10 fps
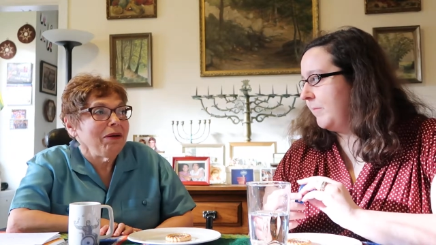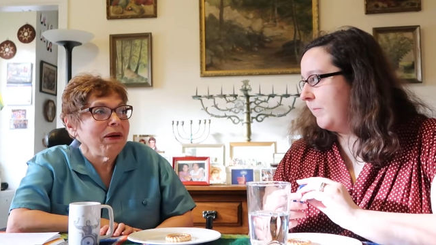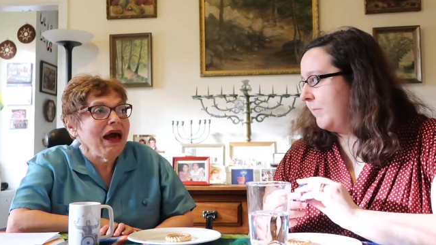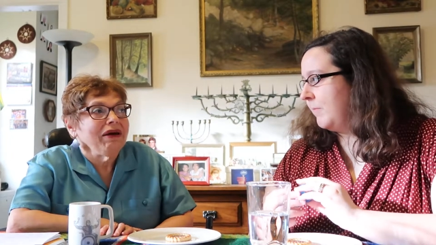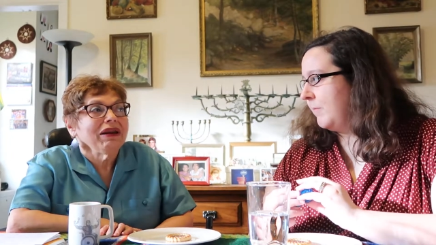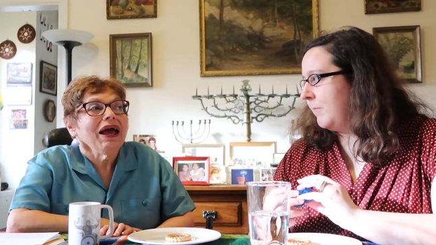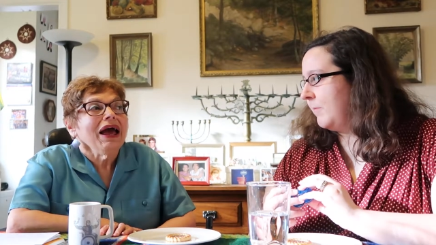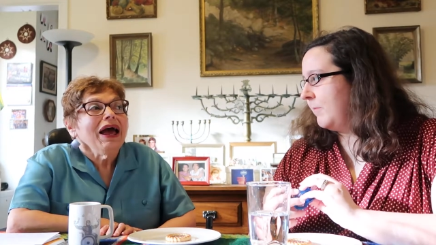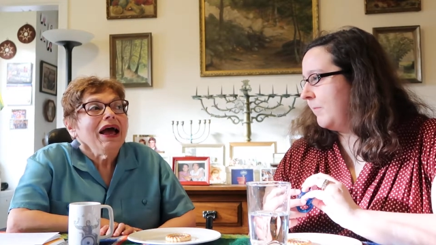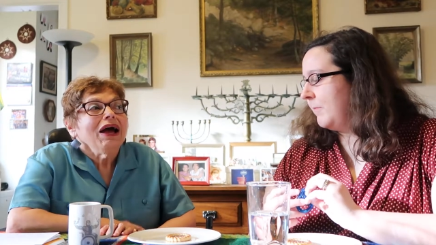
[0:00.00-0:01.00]
Speaker 1: about
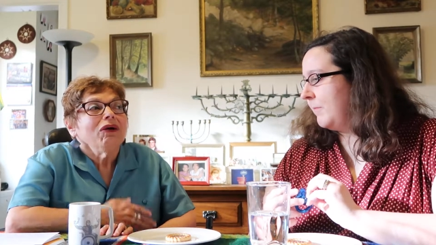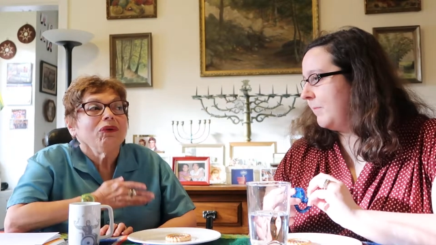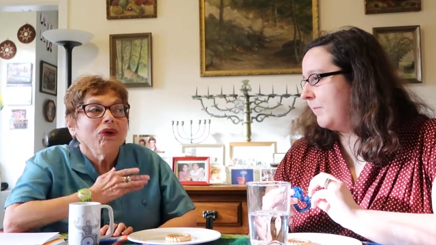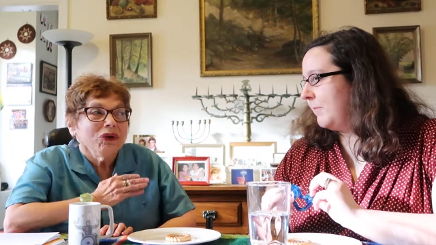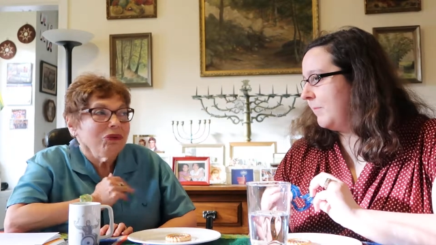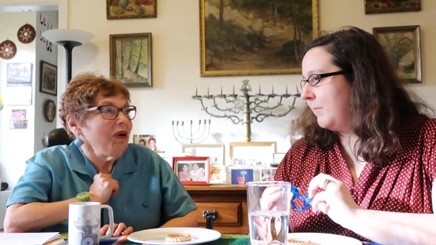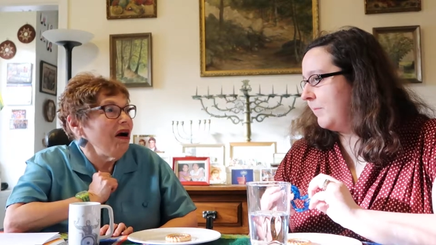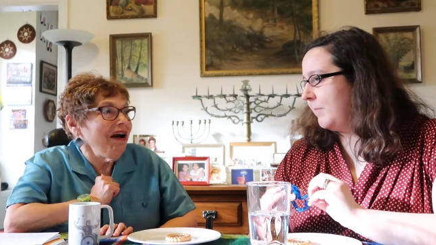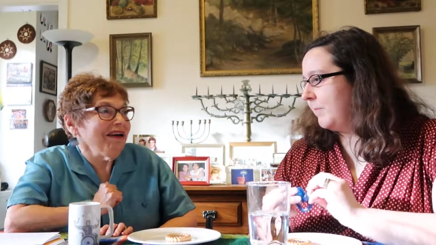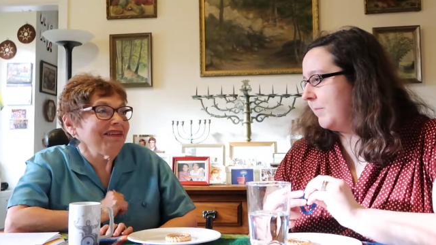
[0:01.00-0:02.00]
who you
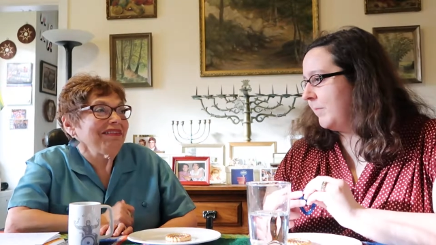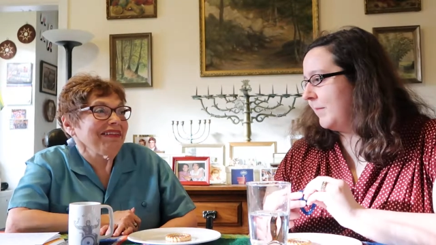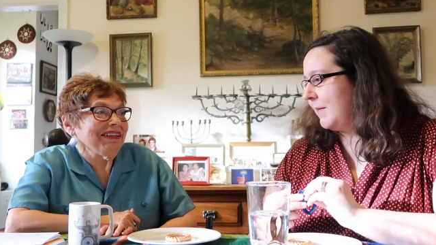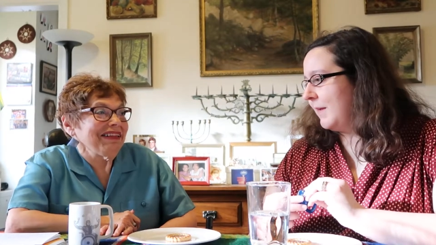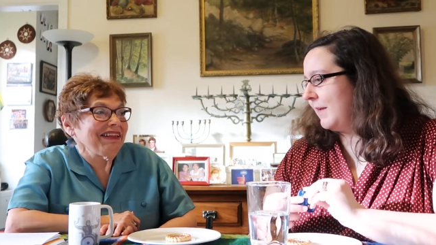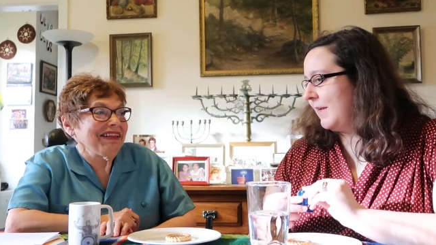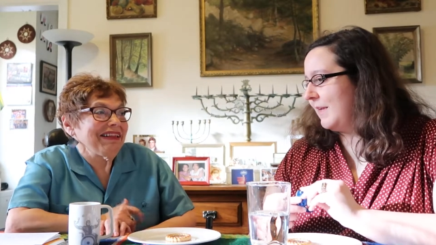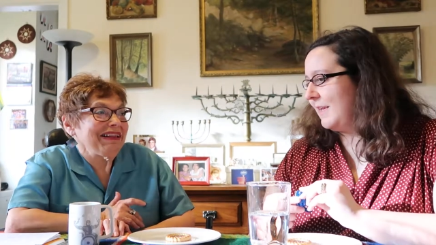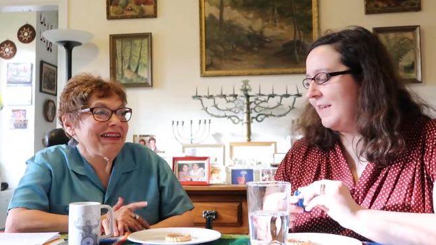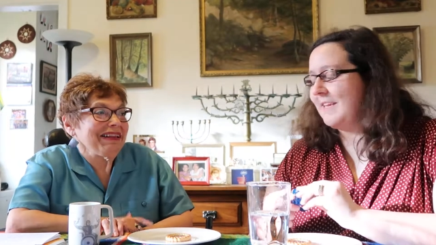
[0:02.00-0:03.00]
are?
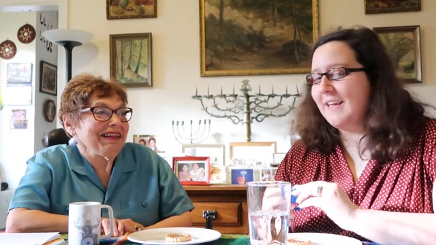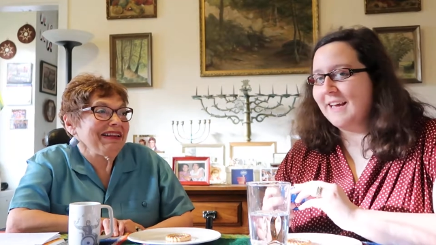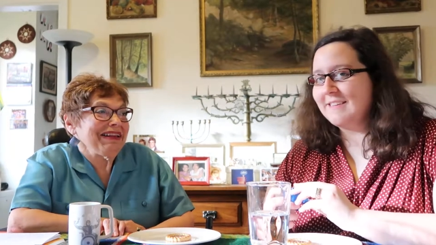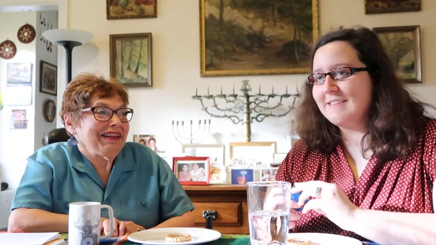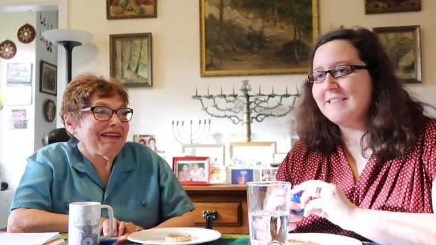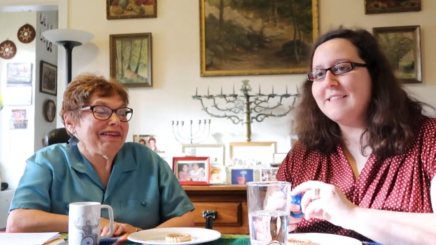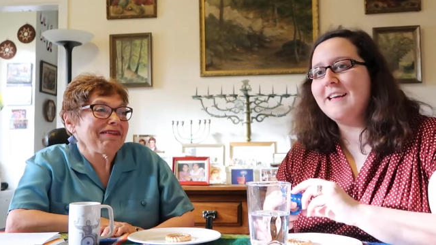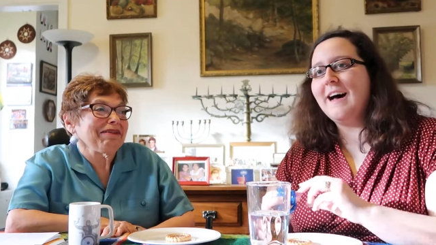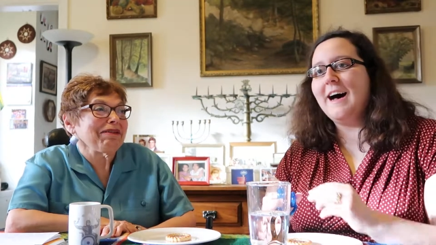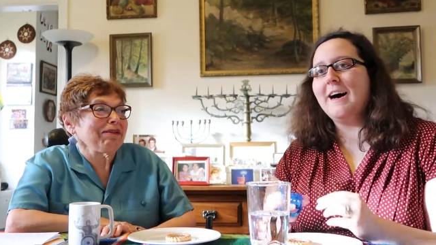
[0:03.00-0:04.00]
Speaker 2: Yes.
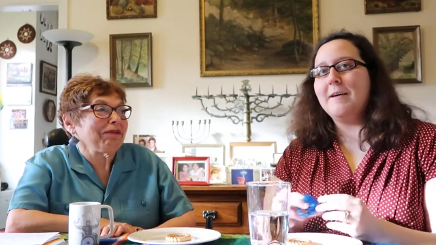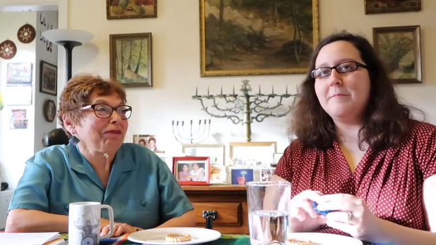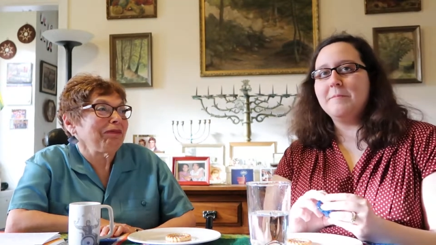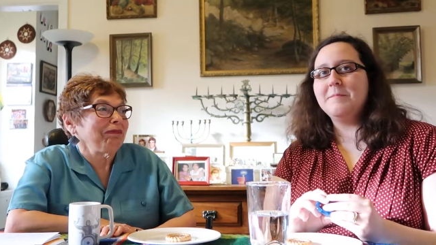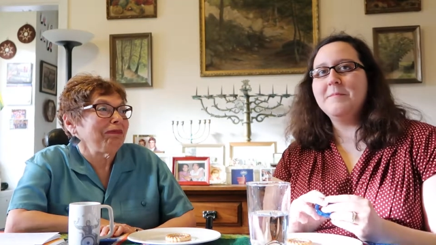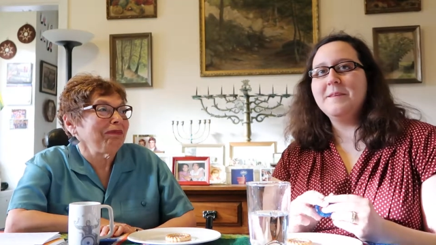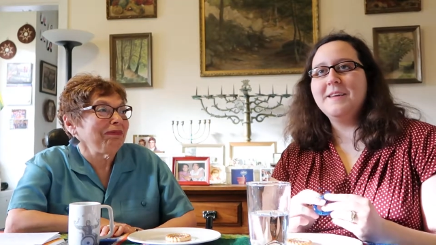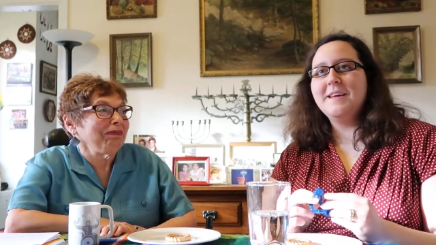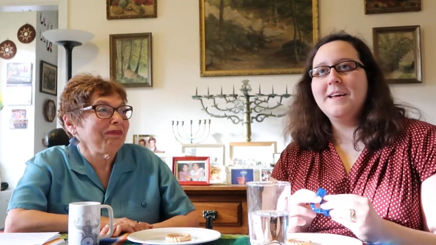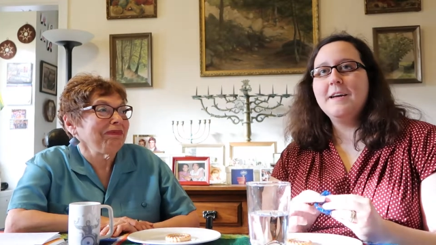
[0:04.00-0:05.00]
Um,
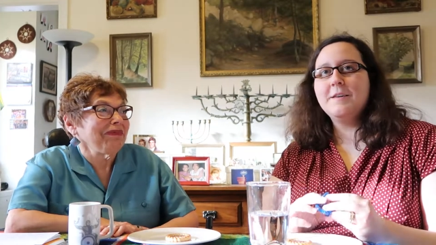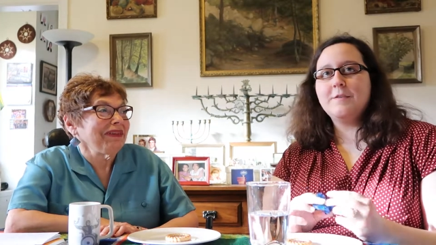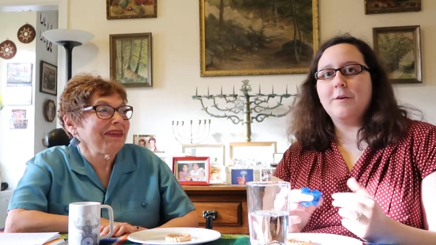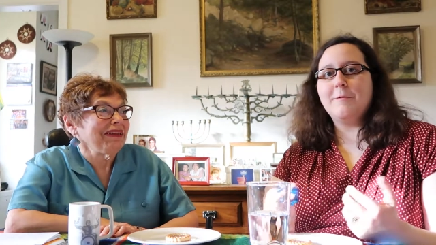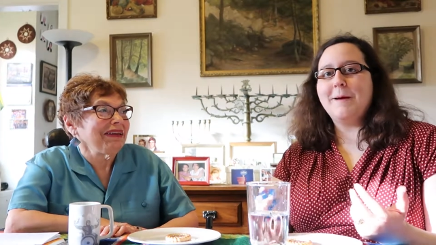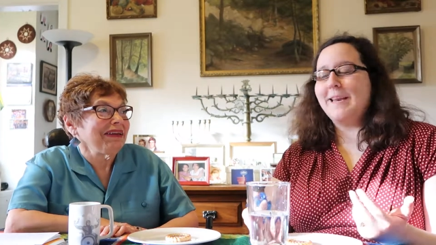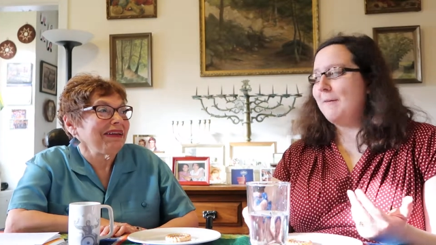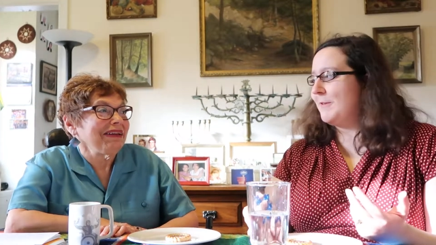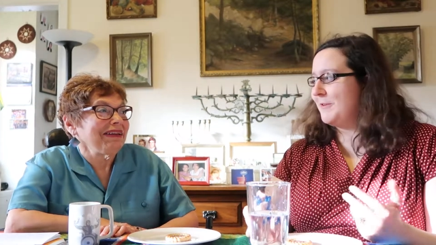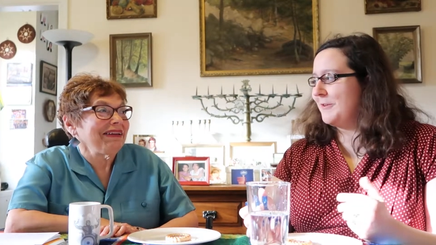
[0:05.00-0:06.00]
so my
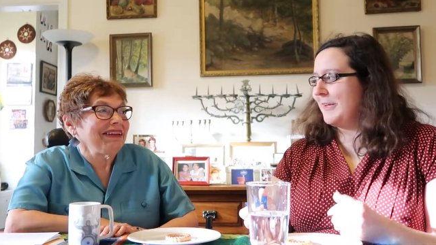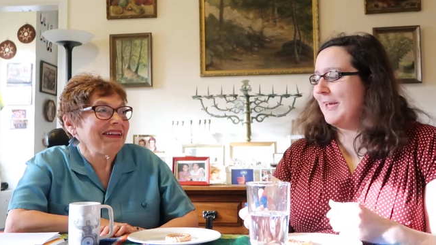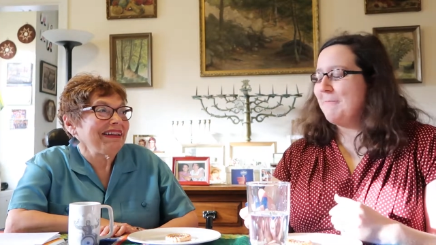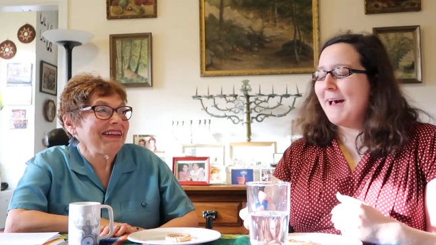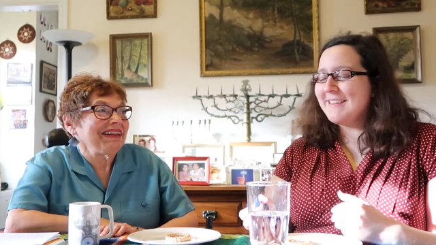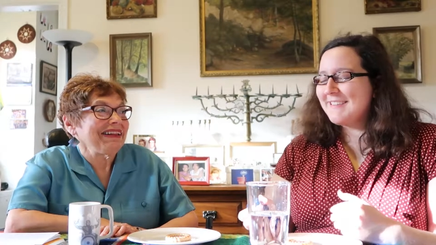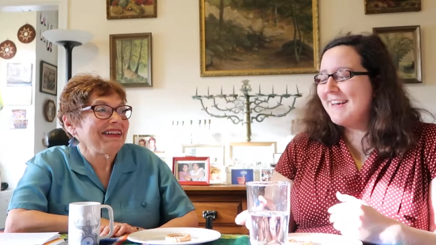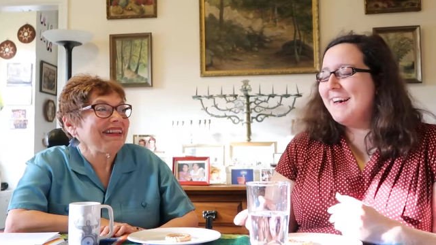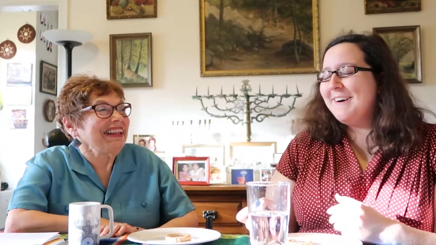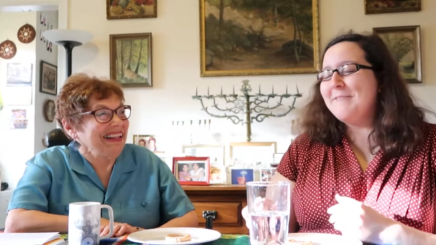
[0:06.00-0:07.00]
name is Julia
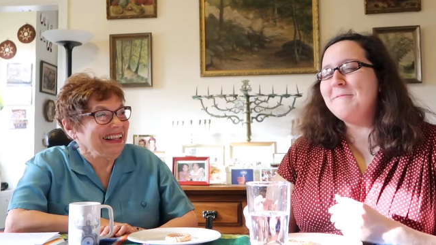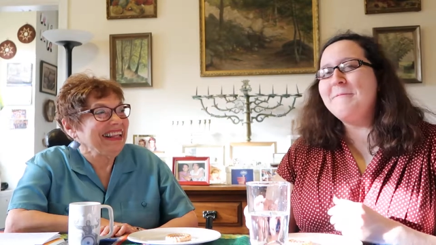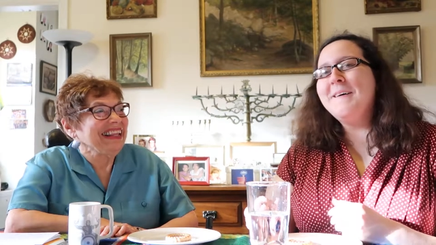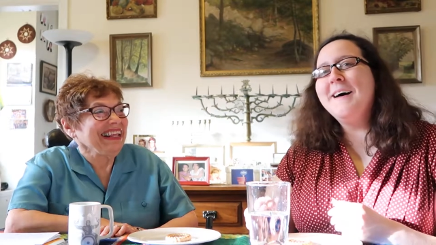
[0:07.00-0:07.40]
Bascom.